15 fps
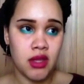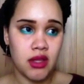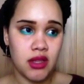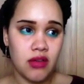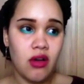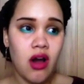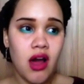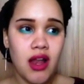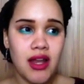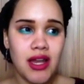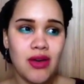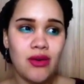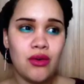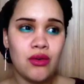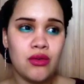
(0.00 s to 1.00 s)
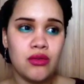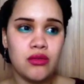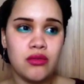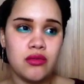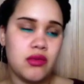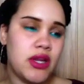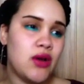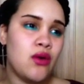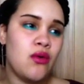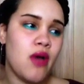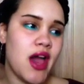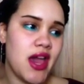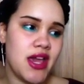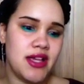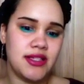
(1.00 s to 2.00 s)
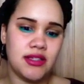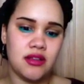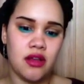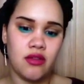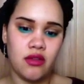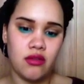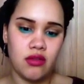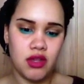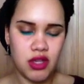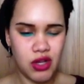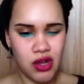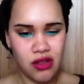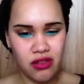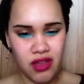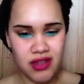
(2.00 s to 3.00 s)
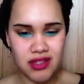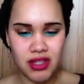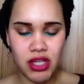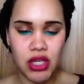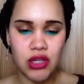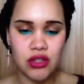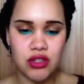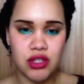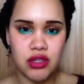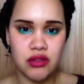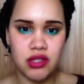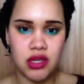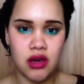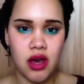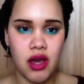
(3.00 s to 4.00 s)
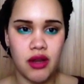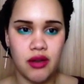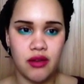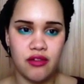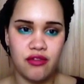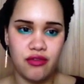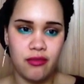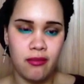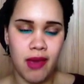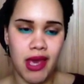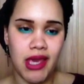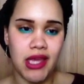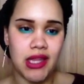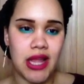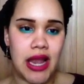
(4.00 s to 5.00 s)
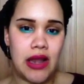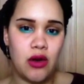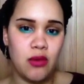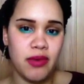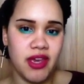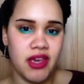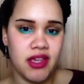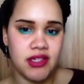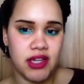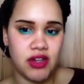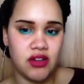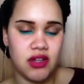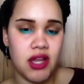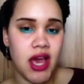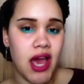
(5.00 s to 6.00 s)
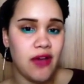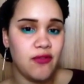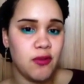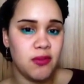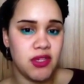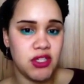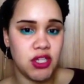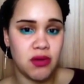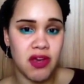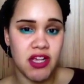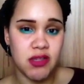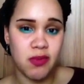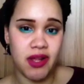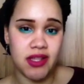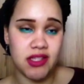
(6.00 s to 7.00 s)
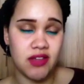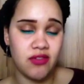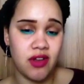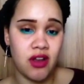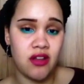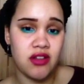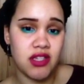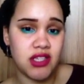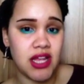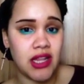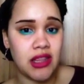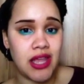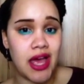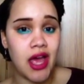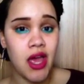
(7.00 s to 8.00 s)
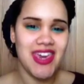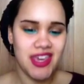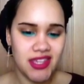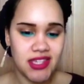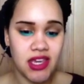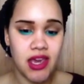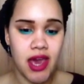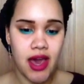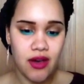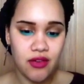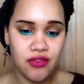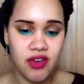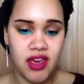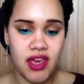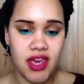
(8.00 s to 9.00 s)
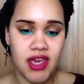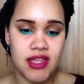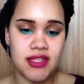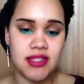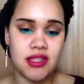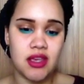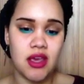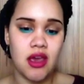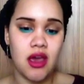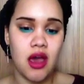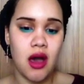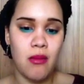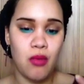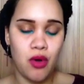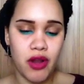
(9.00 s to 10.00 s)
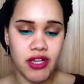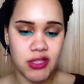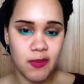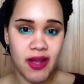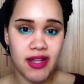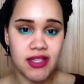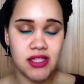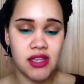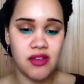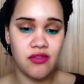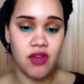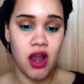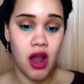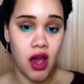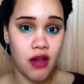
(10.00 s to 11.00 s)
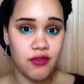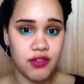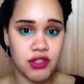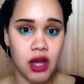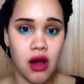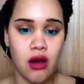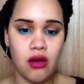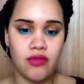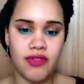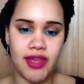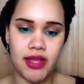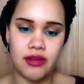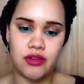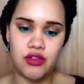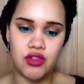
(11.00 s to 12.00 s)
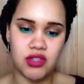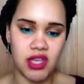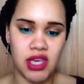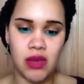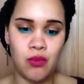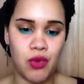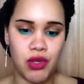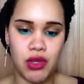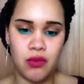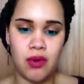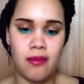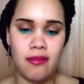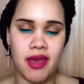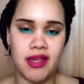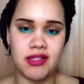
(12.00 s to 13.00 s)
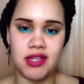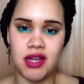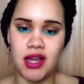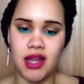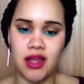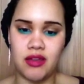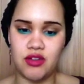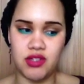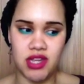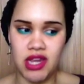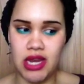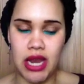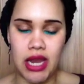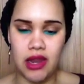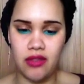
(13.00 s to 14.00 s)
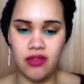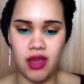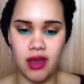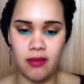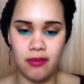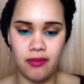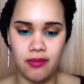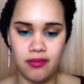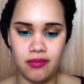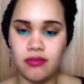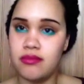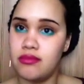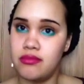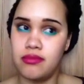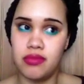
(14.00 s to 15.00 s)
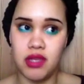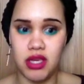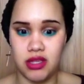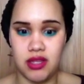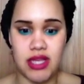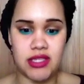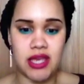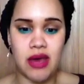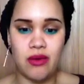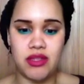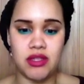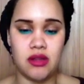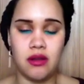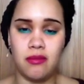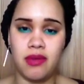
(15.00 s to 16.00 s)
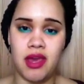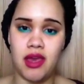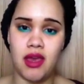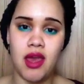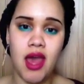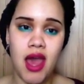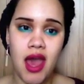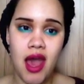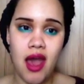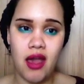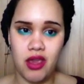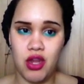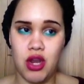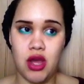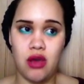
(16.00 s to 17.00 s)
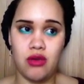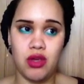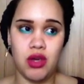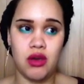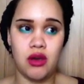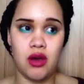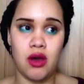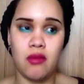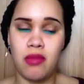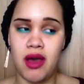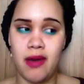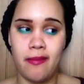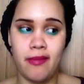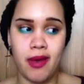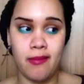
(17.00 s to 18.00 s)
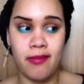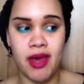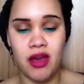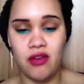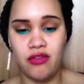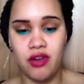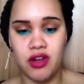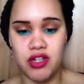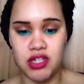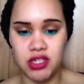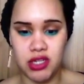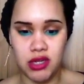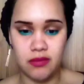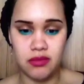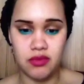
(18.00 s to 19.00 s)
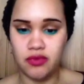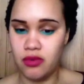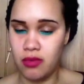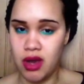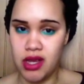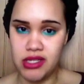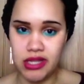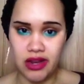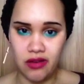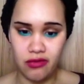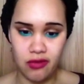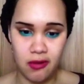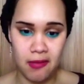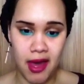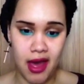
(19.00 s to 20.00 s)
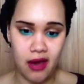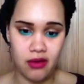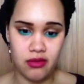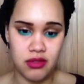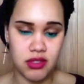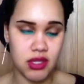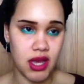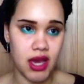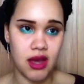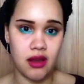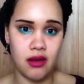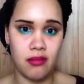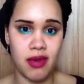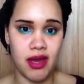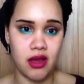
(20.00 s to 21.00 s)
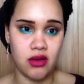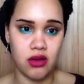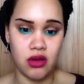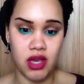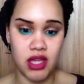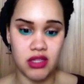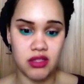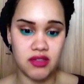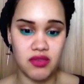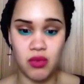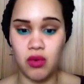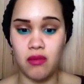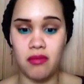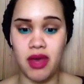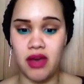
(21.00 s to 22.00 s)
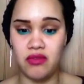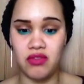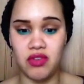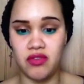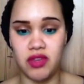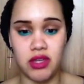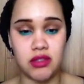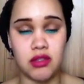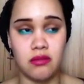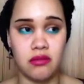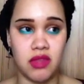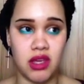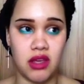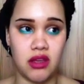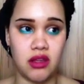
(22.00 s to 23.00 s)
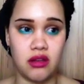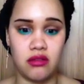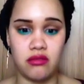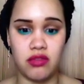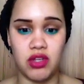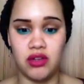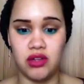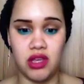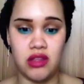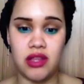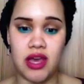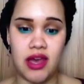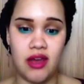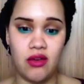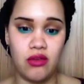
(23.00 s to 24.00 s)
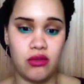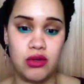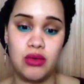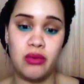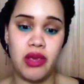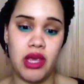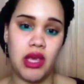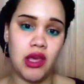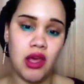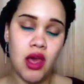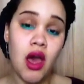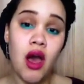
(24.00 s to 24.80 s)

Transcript: There are little ways on the, you know, things that you can do to kind of make it that little bit easier. It doesn't have to be too expensive, and understand that eating healthy is a more expensive lifestyle than just eating what you want, basically just eating anything. That's how it's going to be. You know, you can go and buy a bag of frozen chips from Iceland for £1, and a bag of nuggets for £1.50 or something, and you could eat that all week.